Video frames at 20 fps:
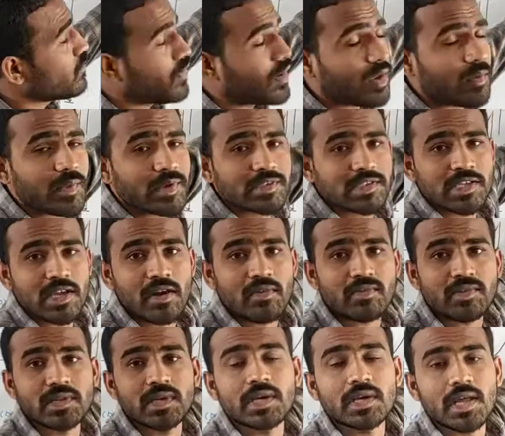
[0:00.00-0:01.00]
frequency
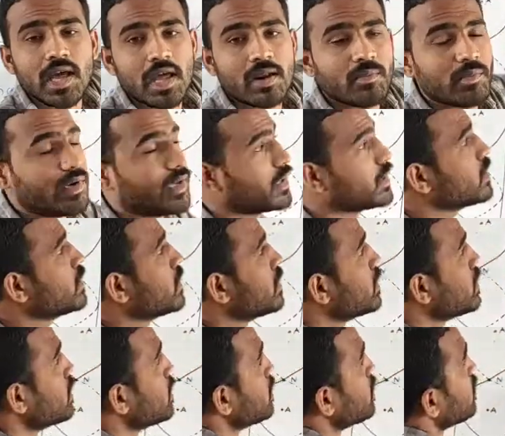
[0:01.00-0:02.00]
of third harmonic.
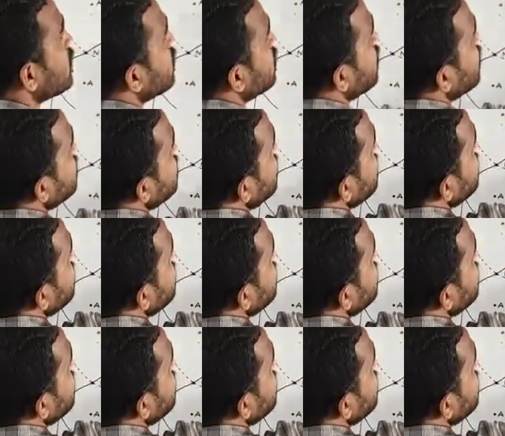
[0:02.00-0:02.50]
This